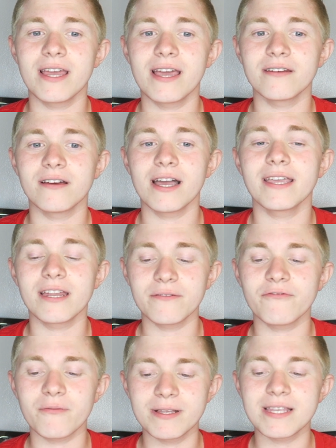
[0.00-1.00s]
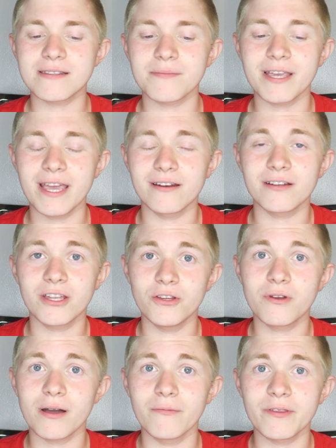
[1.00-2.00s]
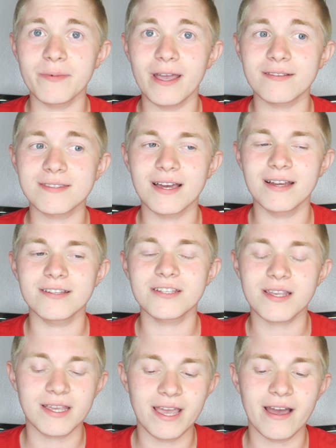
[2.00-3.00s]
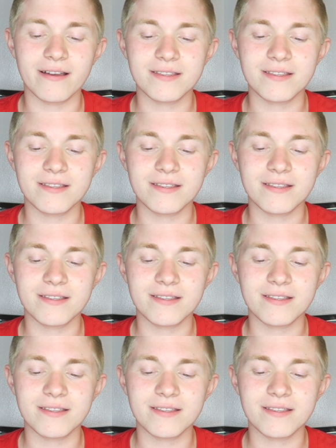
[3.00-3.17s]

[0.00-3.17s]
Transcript: to Anna. I get up from my desk, I'm like, Anna, can you come with me outside? And she's like, yeah.